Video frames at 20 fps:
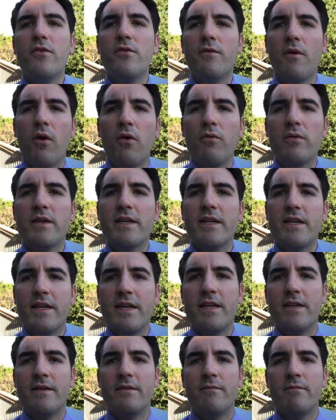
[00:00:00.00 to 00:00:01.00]
you've only
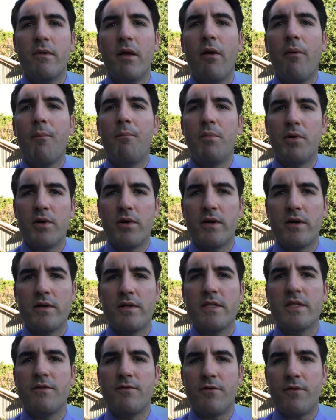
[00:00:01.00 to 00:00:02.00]
eaten
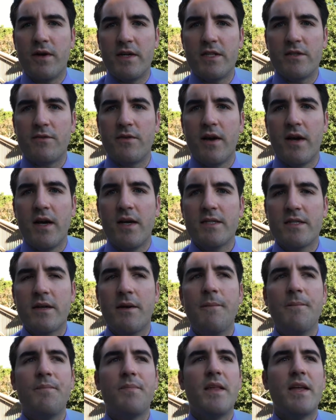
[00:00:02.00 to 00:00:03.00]
burgers and french fries,
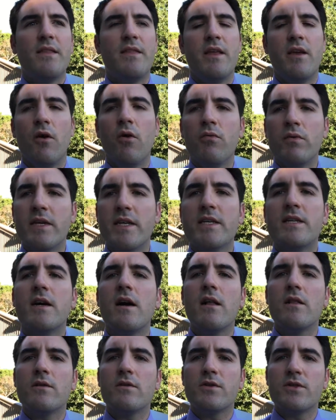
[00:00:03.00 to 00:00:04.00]
and the only
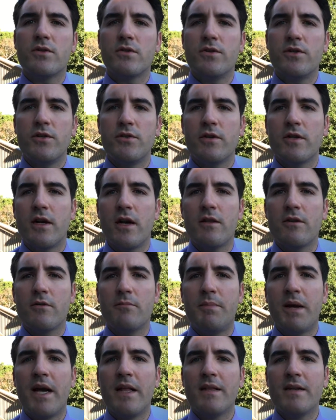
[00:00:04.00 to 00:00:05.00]
colors on your color
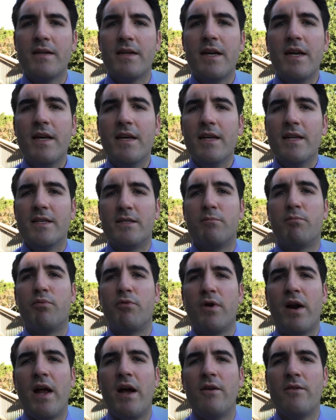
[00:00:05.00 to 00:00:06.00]
palette is
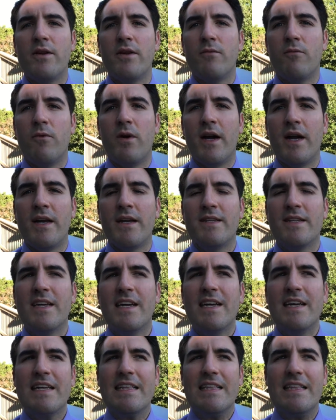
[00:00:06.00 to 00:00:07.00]
brown and white,
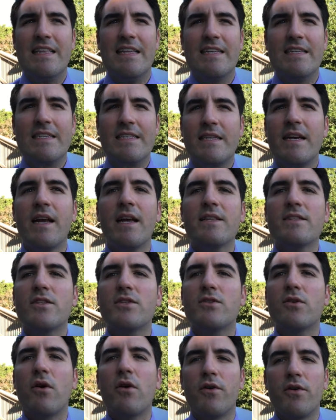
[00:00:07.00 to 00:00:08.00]
then
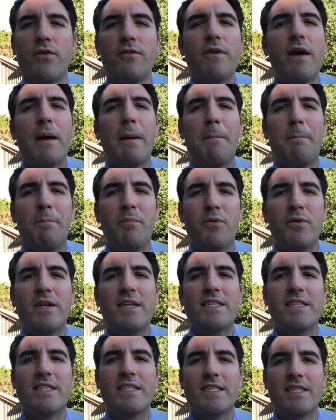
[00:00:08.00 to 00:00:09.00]
chances are you've got a
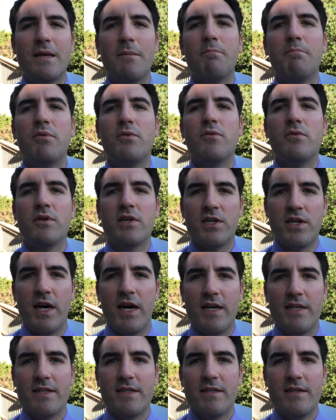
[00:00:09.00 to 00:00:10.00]
pretty simple
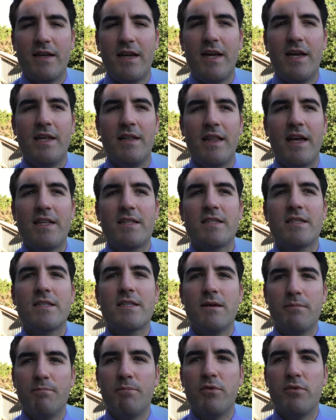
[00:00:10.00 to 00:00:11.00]
gut. And that
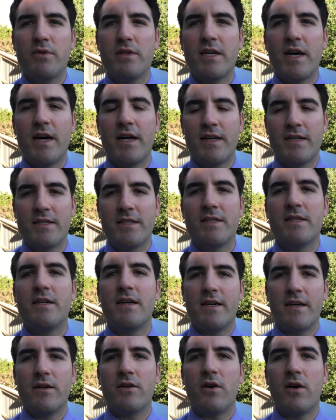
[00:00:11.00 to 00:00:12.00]
simple gut is
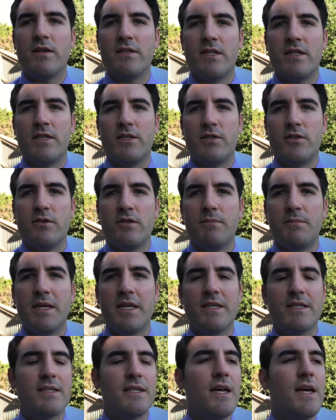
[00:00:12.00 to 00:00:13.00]
going to cause issues
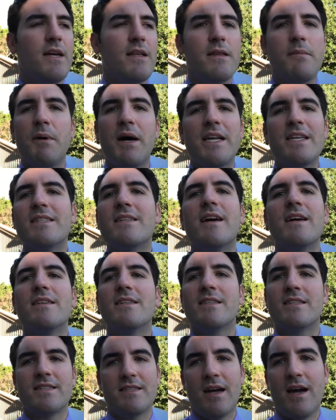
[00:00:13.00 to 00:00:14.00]
because the body's not
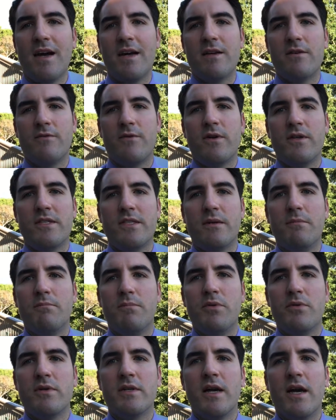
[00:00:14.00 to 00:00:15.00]
designed for a
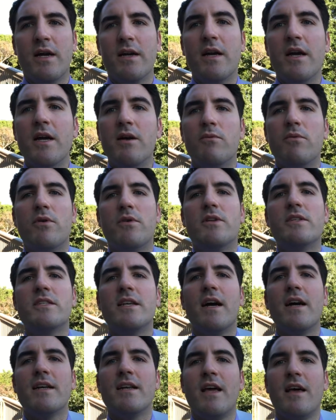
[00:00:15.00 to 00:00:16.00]
simple gut. We were
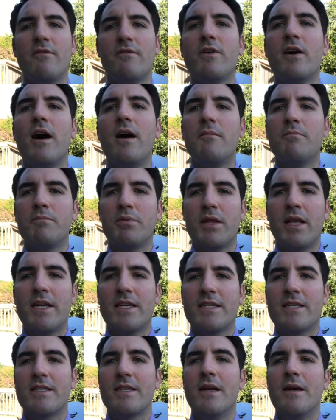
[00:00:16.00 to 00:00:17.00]
designed to have
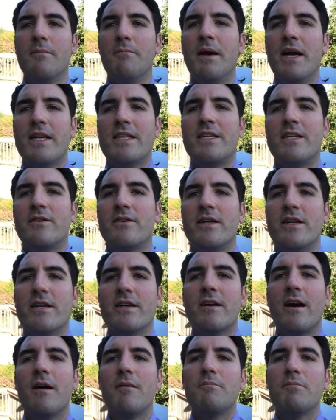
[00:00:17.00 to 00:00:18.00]
complex bacteria,
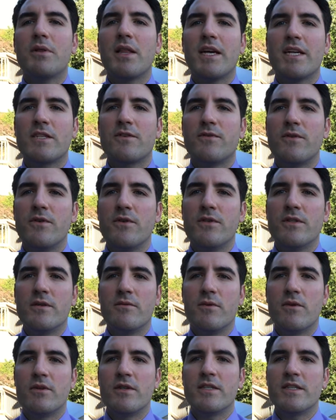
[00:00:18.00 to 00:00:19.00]
complex foods,
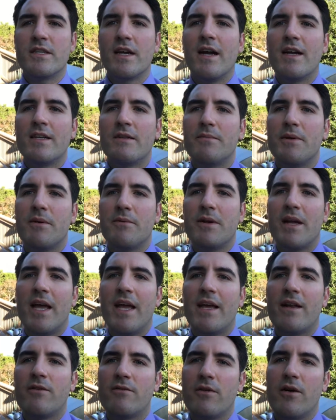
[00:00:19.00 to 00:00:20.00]
and we were designed to be able to
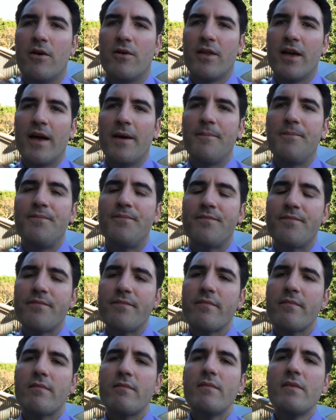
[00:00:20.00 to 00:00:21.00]
handle all that.
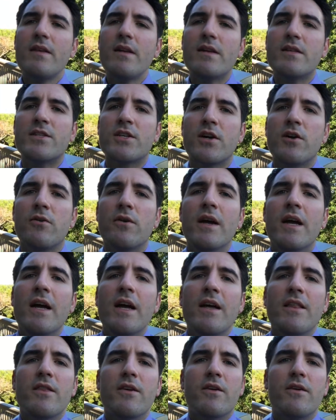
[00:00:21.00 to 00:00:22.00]
So
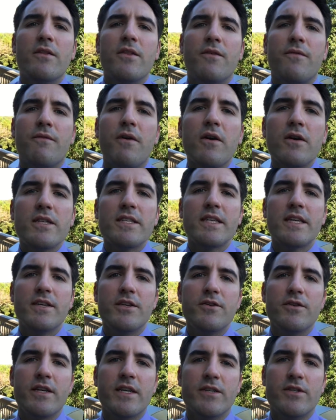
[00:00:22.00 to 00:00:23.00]
the, the first thing
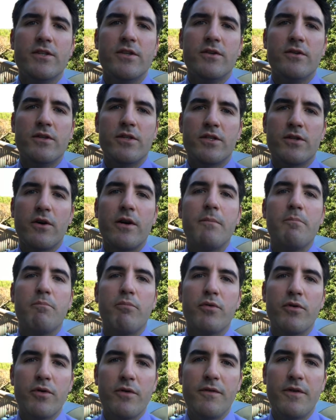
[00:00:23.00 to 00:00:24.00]
you can do to start
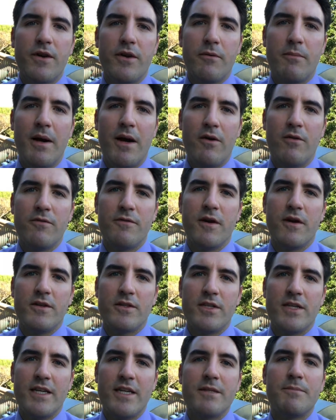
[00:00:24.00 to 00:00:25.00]
improving your bowel
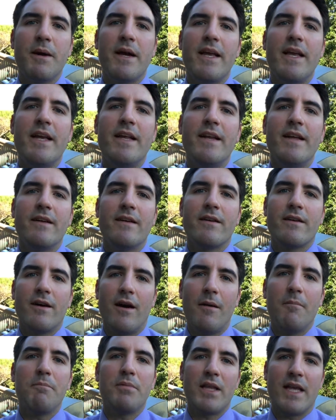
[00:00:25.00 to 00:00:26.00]
function is by eating a
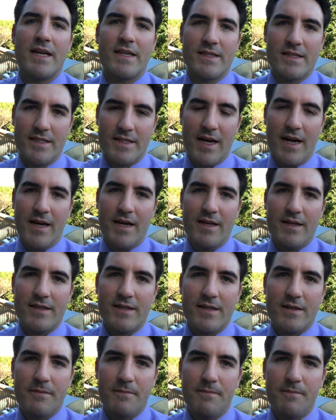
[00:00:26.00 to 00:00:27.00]
complex
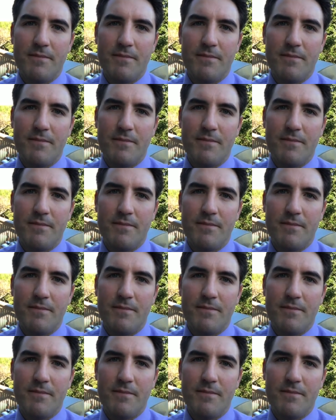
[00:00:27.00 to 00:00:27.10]
diet.